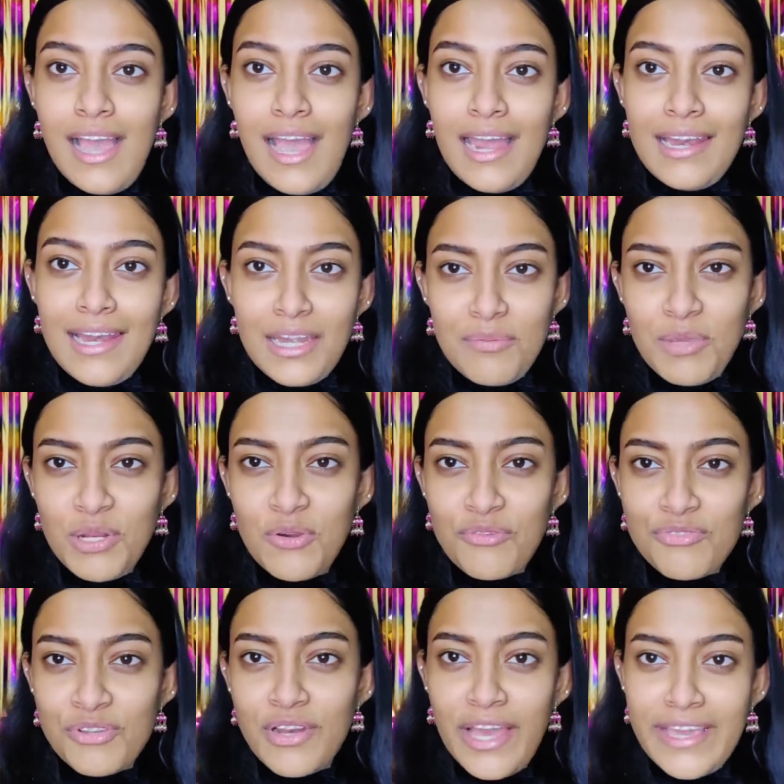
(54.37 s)
and let me know
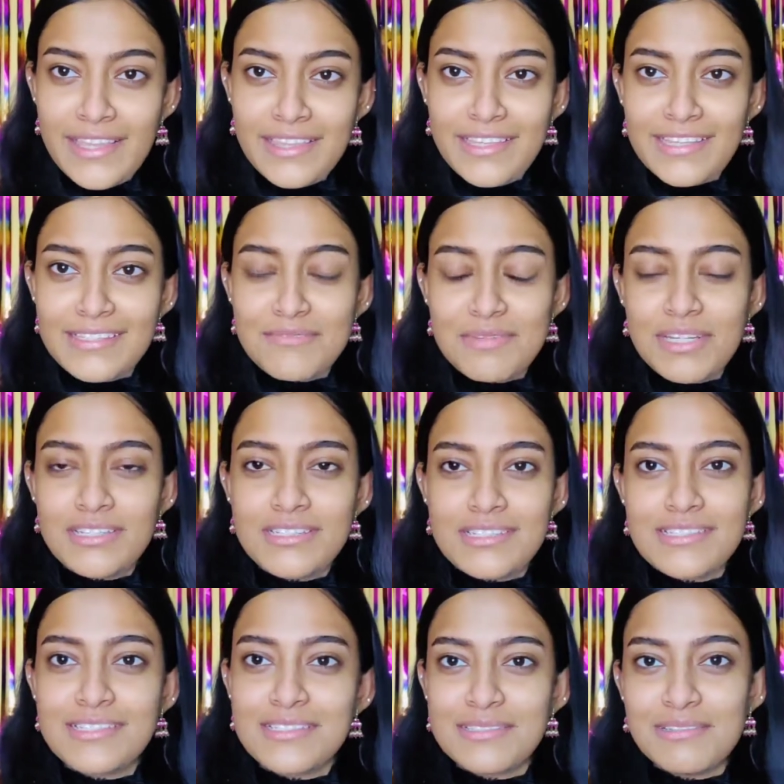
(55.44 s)
if you like this
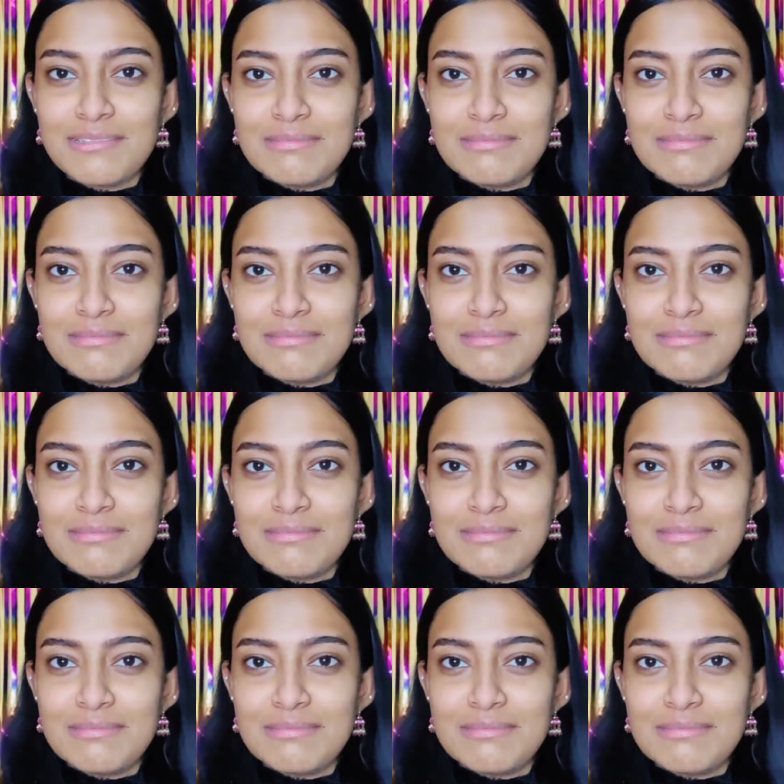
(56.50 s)
because